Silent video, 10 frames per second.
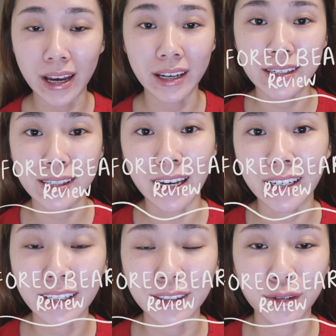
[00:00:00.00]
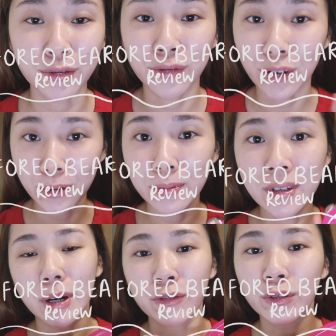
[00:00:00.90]
I decided to film
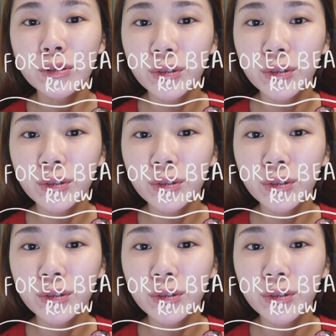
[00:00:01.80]
my full